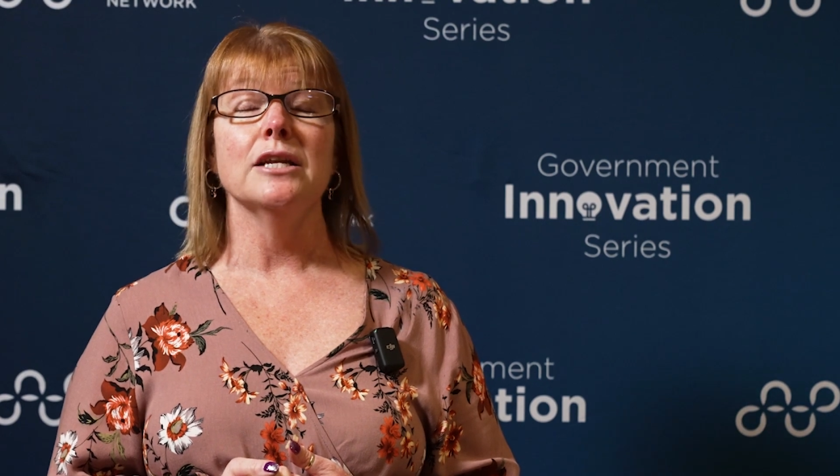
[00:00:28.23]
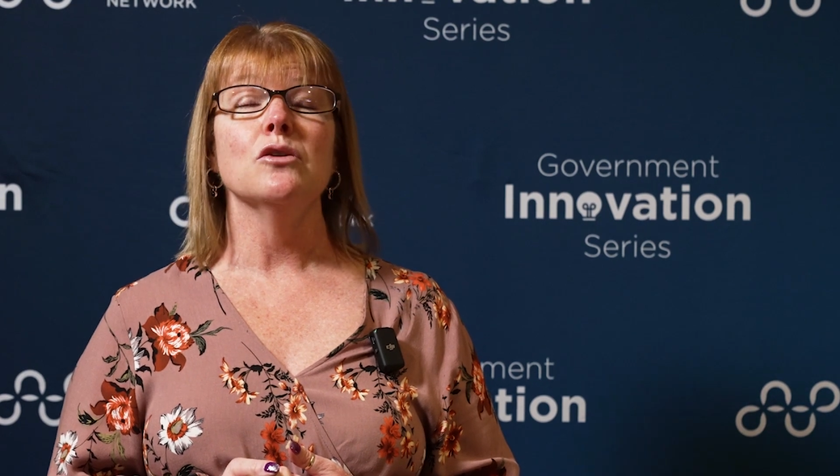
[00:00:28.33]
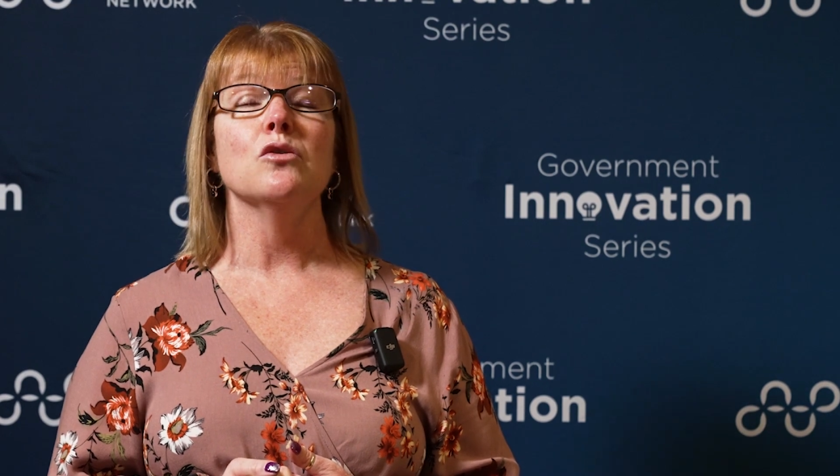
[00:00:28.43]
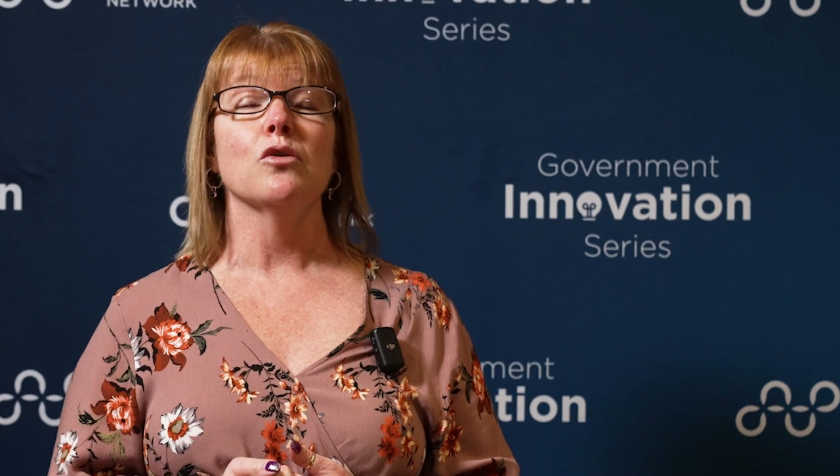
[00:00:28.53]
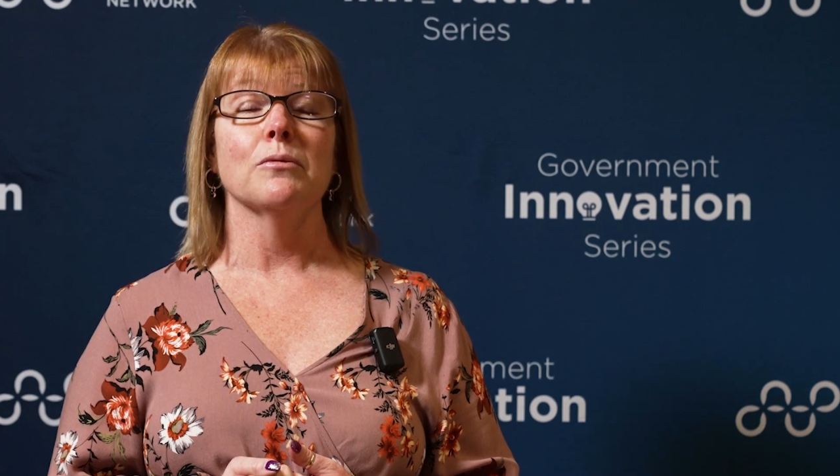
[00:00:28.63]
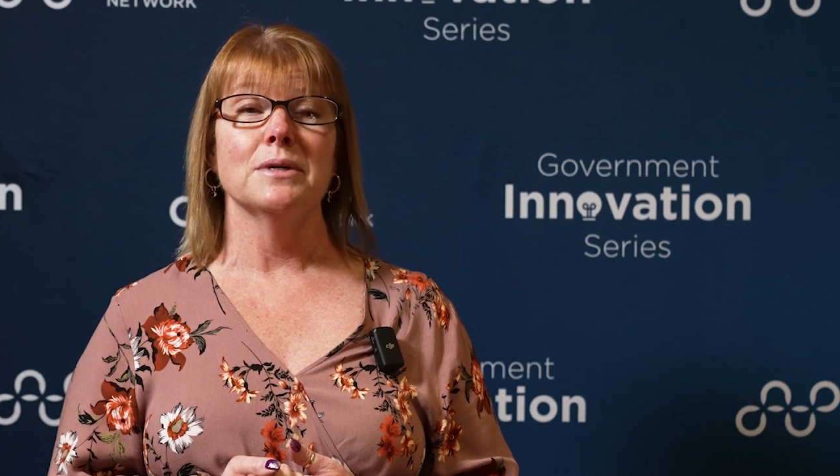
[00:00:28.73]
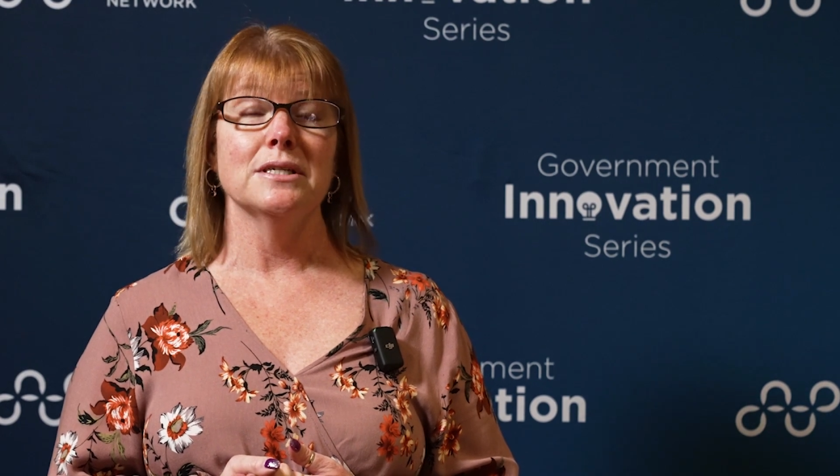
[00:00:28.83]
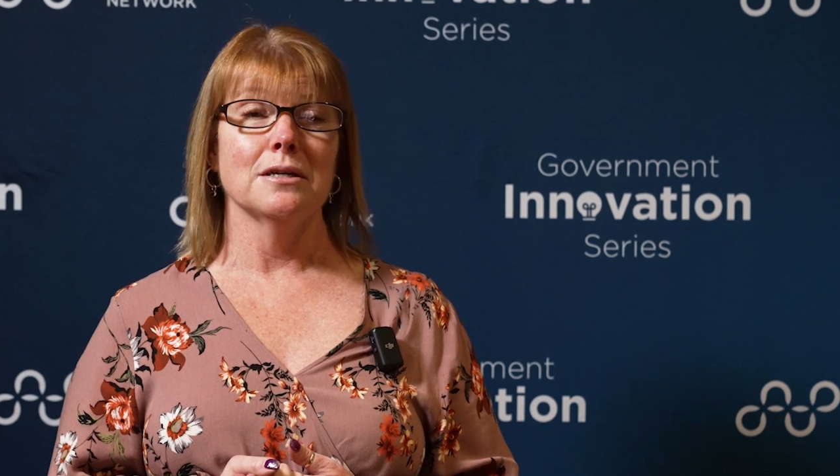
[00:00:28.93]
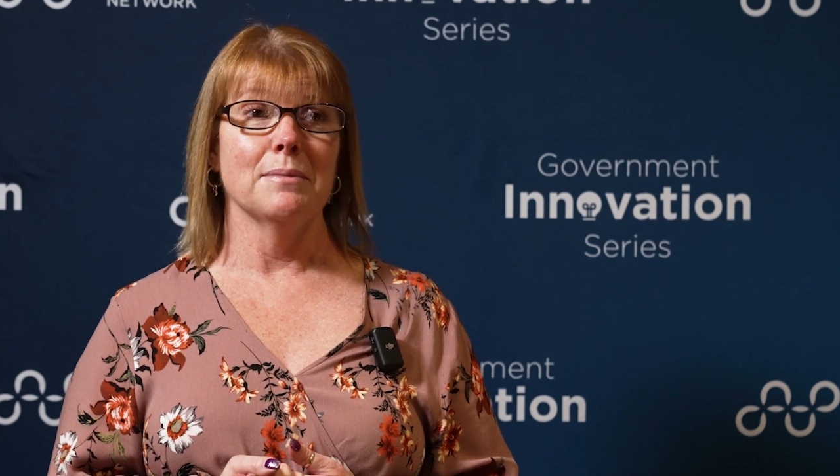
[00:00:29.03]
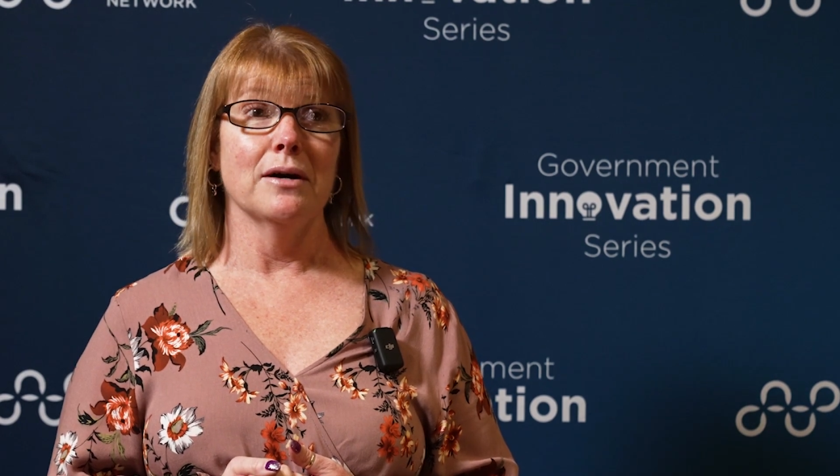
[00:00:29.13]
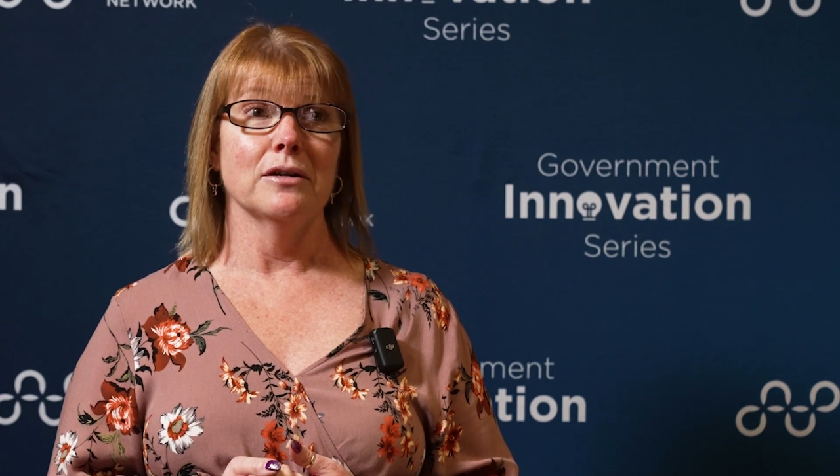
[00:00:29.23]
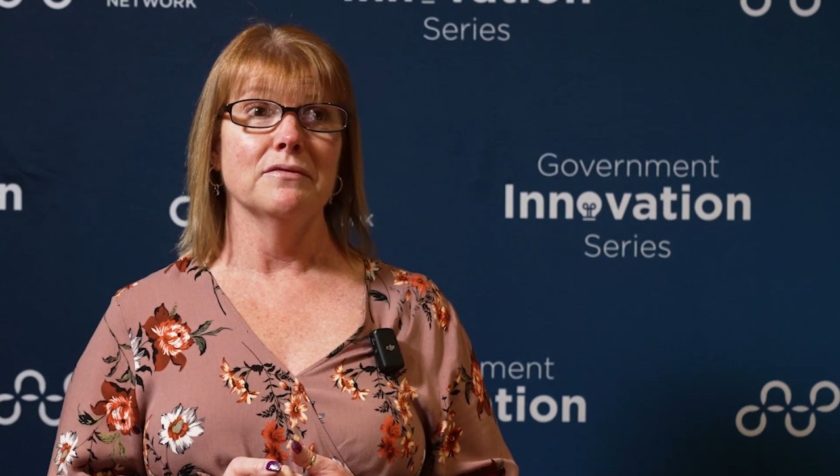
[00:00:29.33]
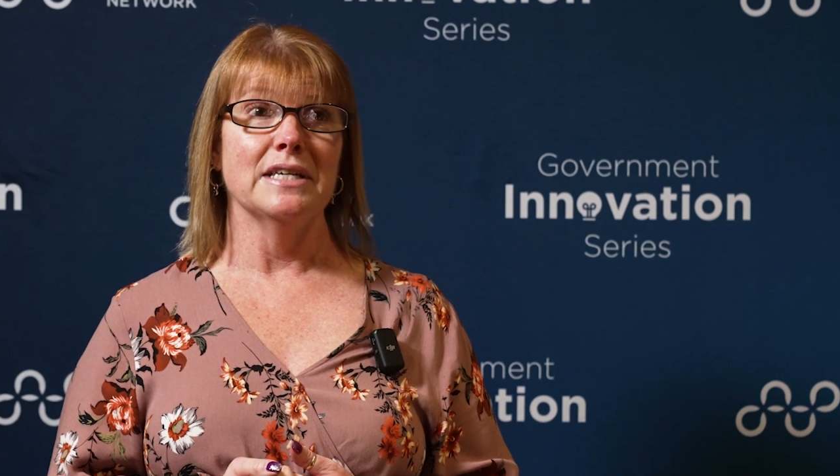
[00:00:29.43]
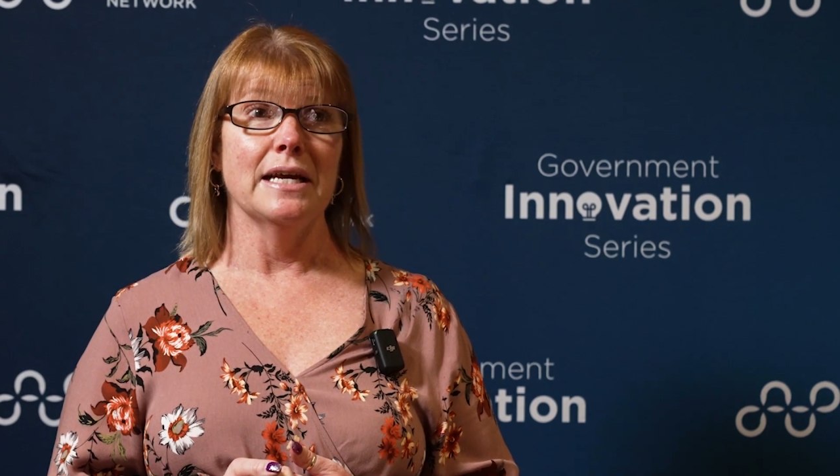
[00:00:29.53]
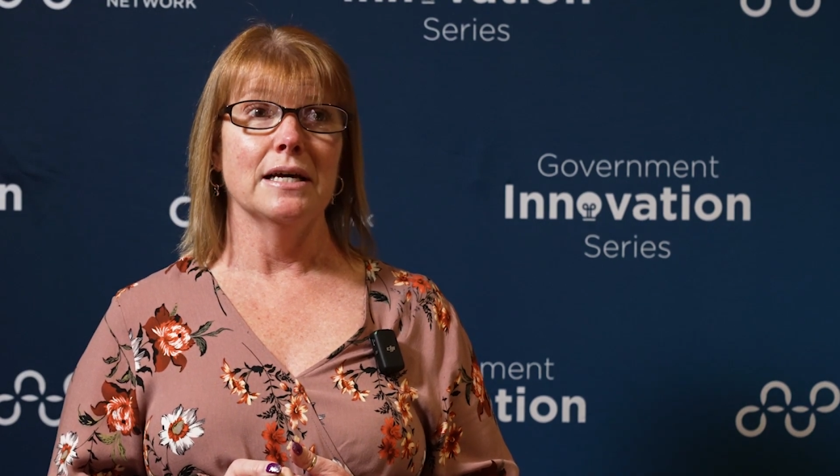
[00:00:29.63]
enormous amount
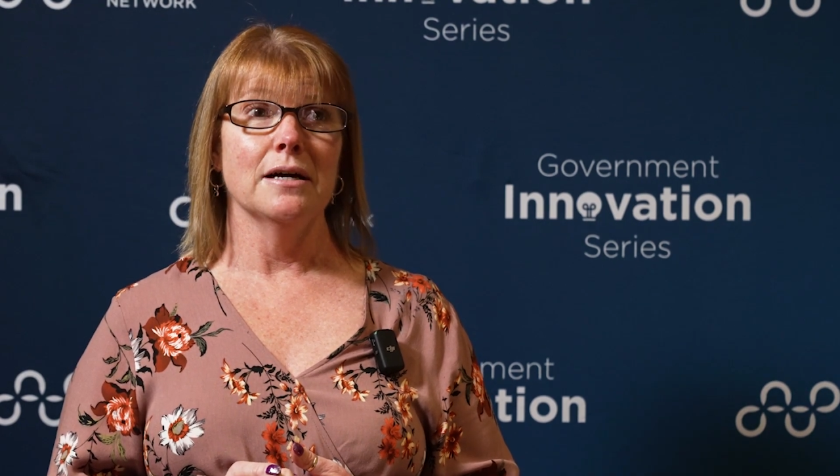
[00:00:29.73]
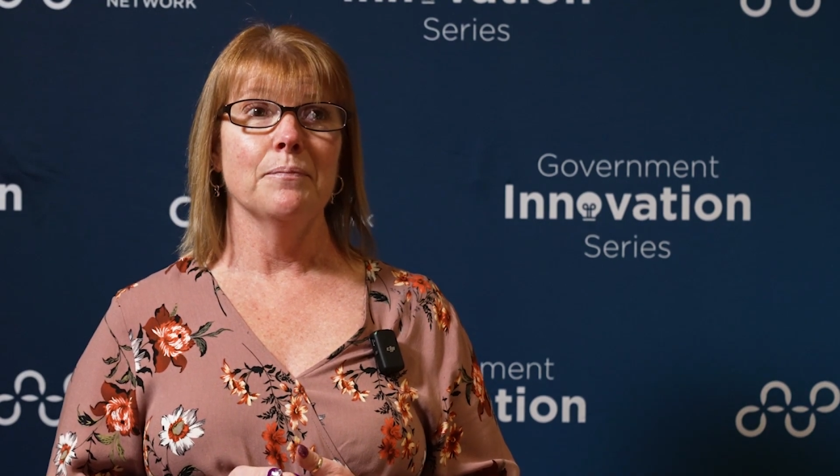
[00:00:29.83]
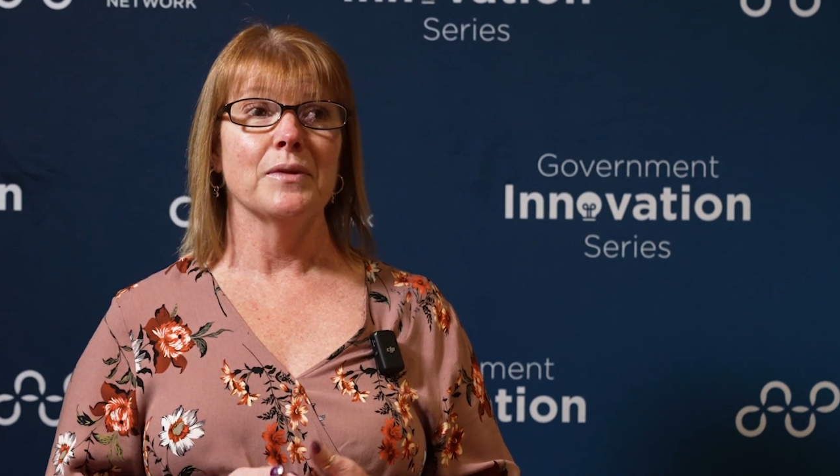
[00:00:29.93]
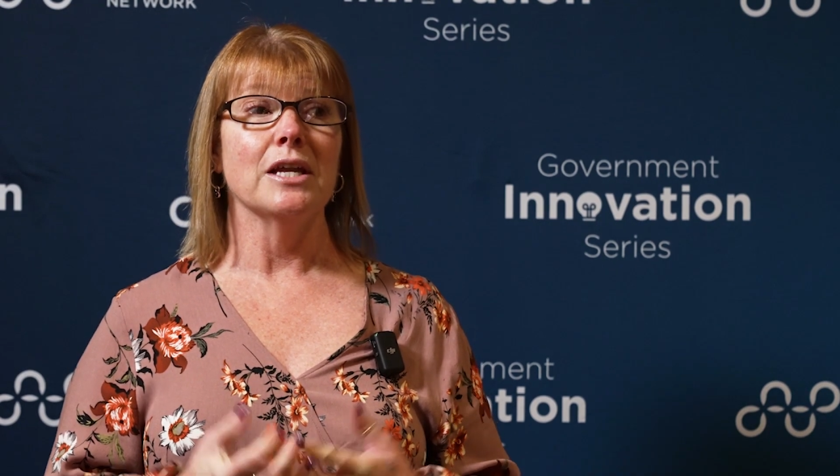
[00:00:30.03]
of data,